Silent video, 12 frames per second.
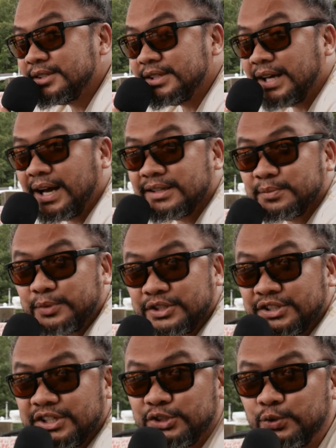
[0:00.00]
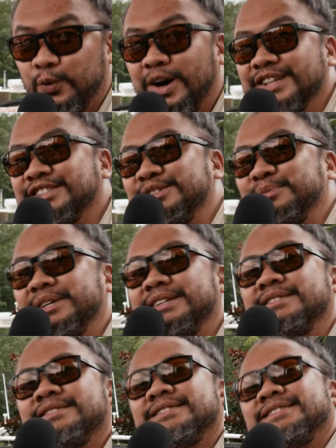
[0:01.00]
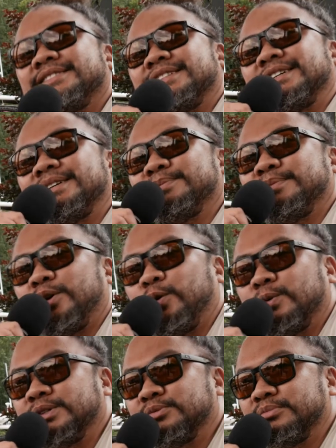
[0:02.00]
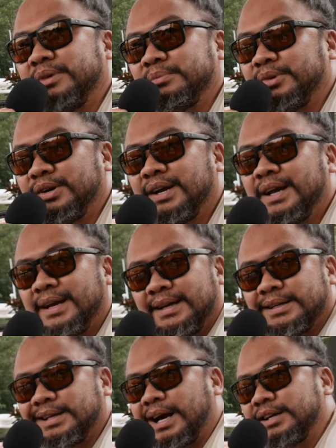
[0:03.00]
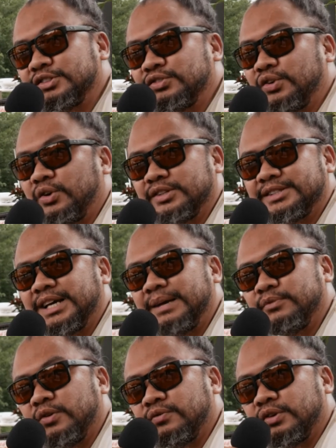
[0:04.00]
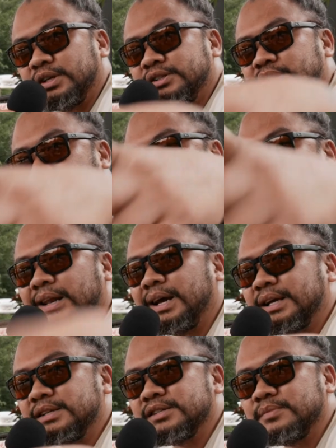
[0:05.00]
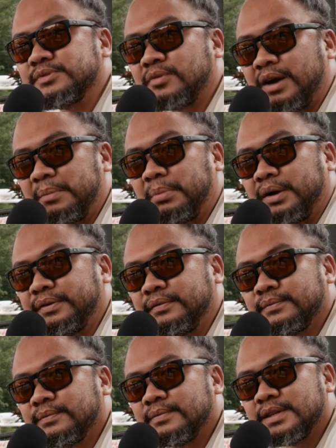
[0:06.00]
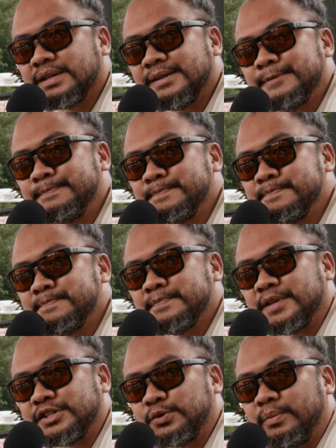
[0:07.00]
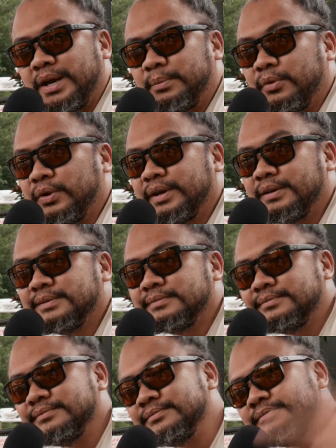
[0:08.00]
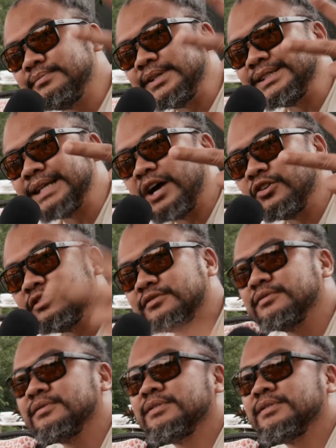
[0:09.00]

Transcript: Guys, appreciate you watching, man. Always remember, God is good all the time. Don't forget to hit that like and subscribe button. It's your main boy. Peace out.